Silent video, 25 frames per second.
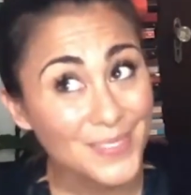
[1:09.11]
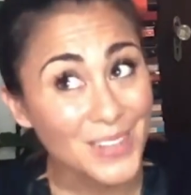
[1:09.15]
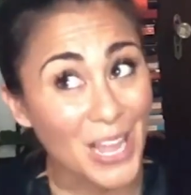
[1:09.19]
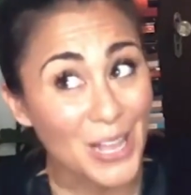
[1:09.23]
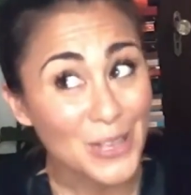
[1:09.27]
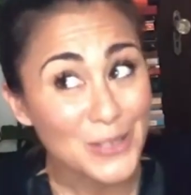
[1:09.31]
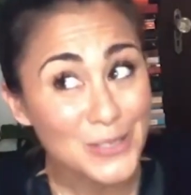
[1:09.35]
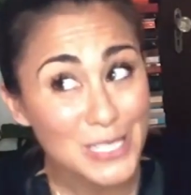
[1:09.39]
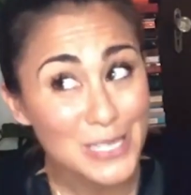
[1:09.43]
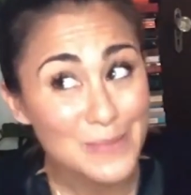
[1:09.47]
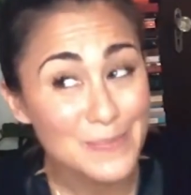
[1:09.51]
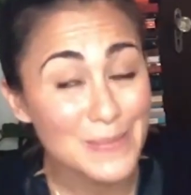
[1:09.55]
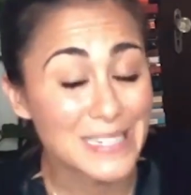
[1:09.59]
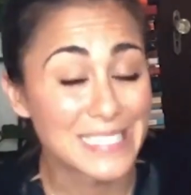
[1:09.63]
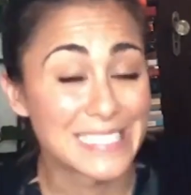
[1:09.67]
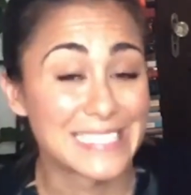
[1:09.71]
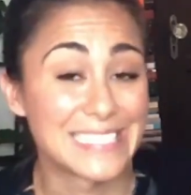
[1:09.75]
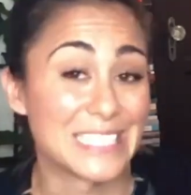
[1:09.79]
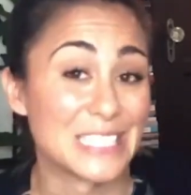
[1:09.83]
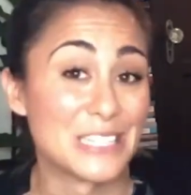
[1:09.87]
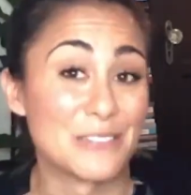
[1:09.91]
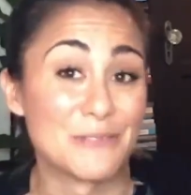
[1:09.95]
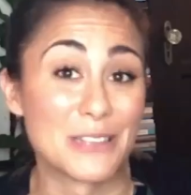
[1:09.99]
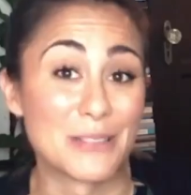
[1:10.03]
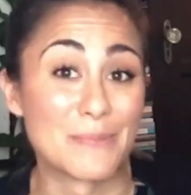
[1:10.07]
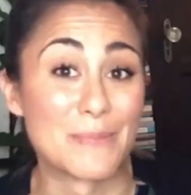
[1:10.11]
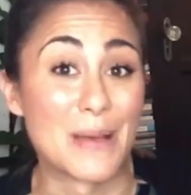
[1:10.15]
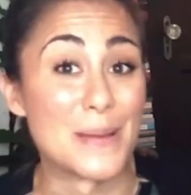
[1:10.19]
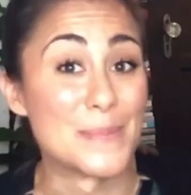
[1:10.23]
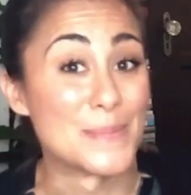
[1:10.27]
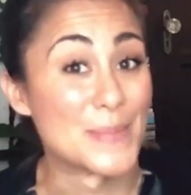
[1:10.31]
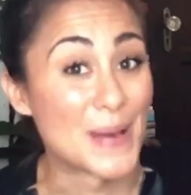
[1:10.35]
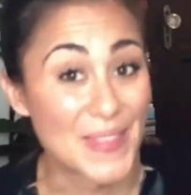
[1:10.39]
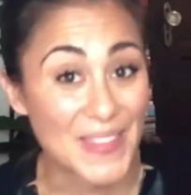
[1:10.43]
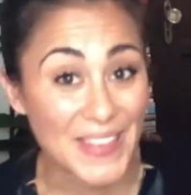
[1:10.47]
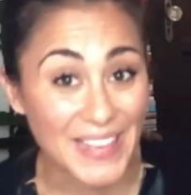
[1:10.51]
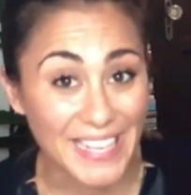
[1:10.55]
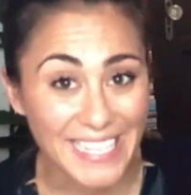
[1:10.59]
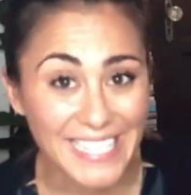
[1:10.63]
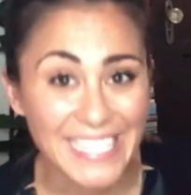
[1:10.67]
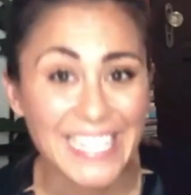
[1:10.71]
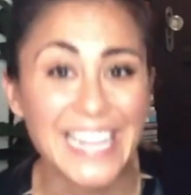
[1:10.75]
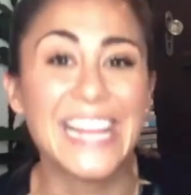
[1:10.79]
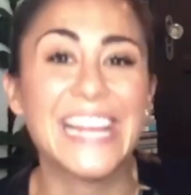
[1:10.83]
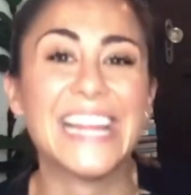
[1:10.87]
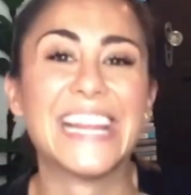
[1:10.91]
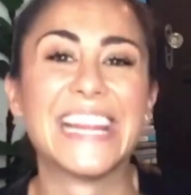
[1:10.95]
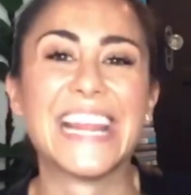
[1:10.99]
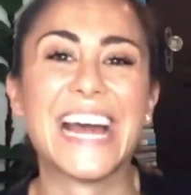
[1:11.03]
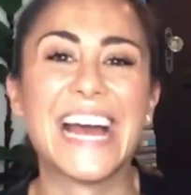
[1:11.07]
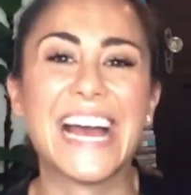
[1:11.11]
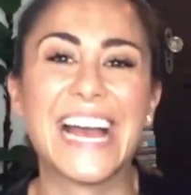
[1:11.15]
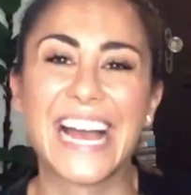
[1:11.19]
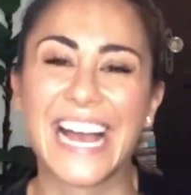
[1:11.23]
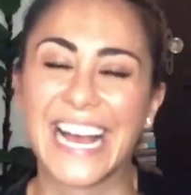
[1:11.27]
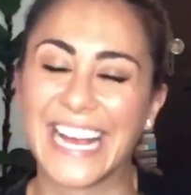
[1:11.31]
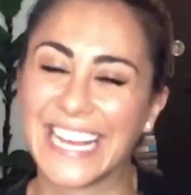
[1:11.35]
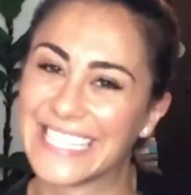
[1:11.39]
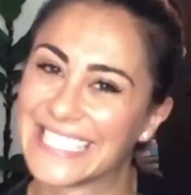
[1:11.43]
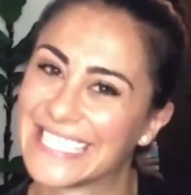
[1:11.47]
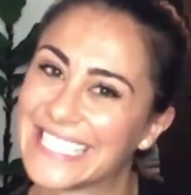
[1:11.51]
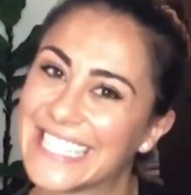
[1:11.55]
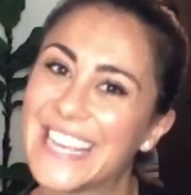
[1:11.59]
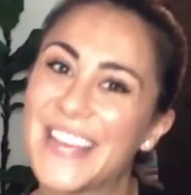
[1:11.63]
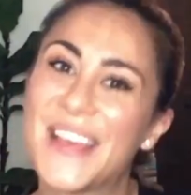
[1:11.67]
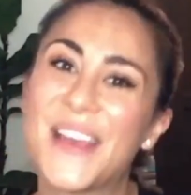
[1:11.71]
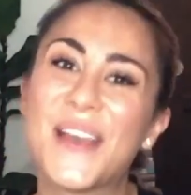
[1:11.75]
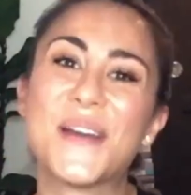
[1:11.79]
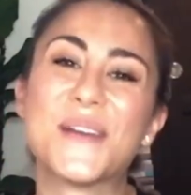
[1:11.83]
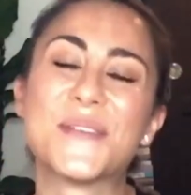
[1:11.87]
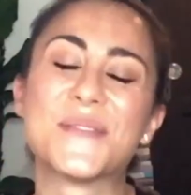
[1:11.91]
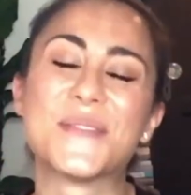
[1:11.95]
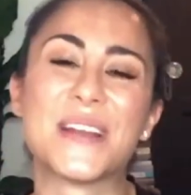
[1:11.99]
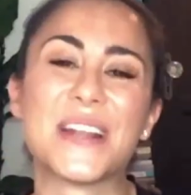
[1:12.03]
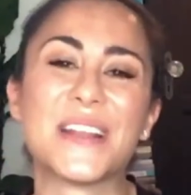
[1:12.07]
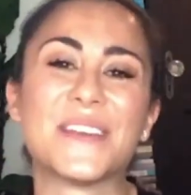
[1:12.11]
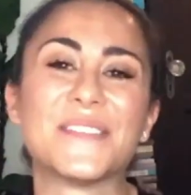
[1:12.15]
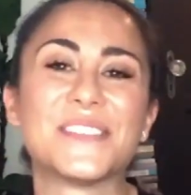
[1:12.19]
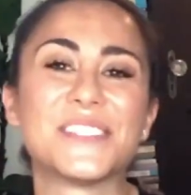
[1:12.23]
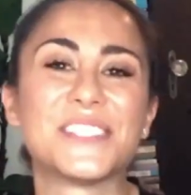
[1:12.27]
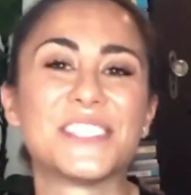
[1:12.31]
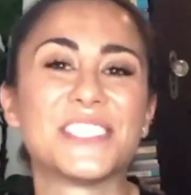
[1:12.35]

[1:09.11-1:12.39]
I also made a deal with my mother that whenever